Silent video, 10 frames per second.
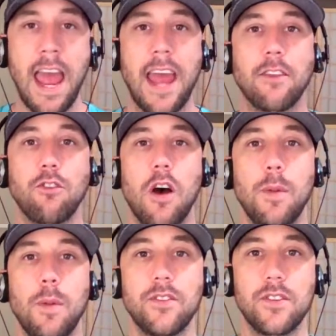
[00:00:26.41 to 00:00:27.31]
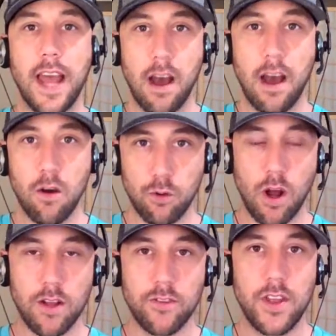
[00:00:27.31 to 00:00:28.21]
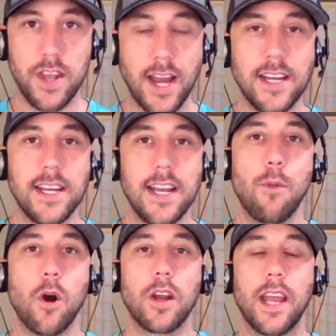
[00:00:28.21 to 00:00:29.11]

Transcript: And Tom has now crossed the ninety day mark.